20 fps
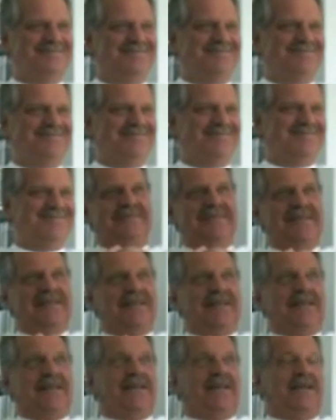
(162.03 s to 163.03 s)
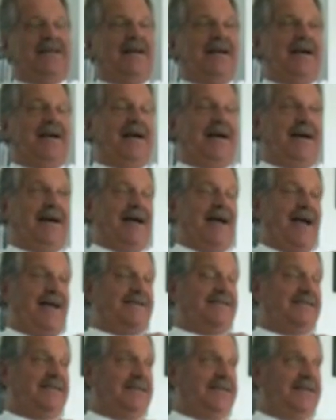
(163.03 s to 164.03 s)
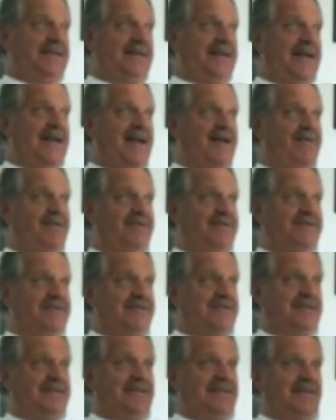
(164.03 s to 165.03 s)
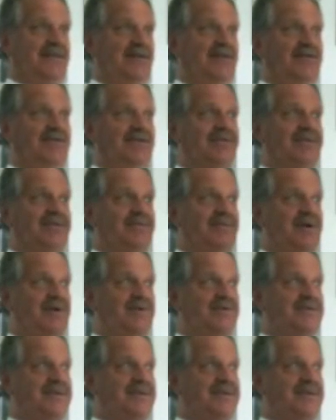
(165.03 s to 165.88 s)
Yeah, if we need soldiers, how else are we supposed to get them?